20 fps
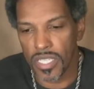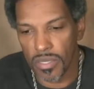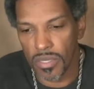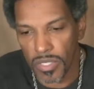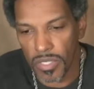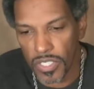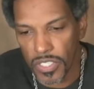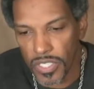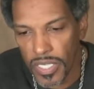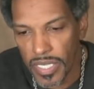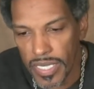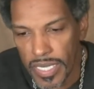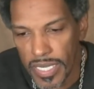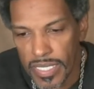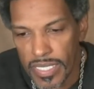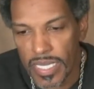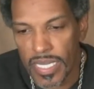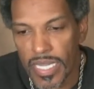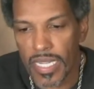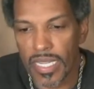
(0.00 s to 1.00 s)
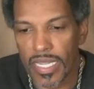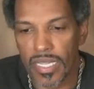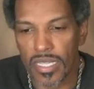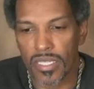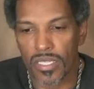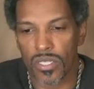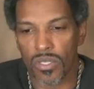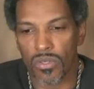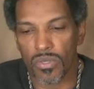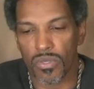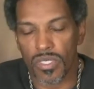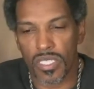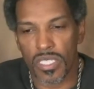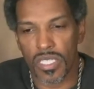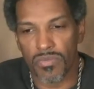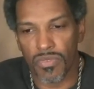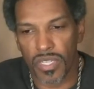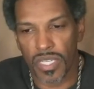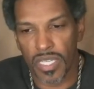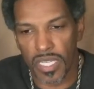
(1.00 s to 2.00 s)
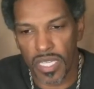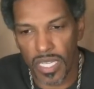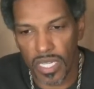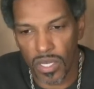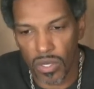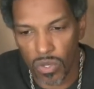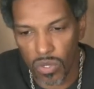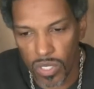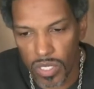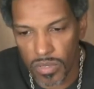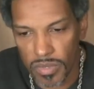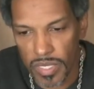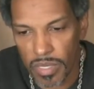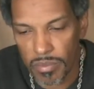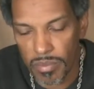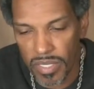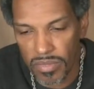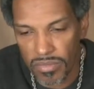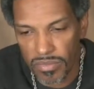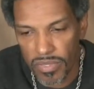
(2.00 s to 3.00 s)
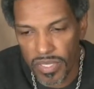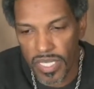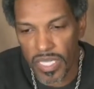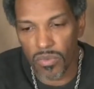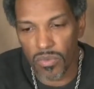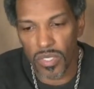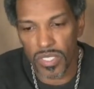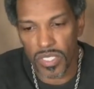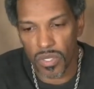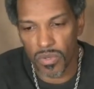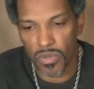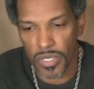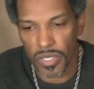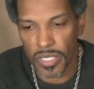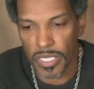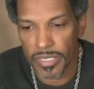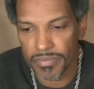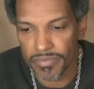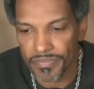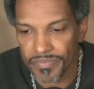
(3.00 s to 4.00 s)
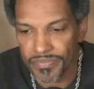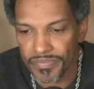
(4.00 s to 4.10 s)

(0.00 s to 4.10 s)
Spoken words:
I'm going to try again today. So we'll see if we can get a hold of them and find out what's going on.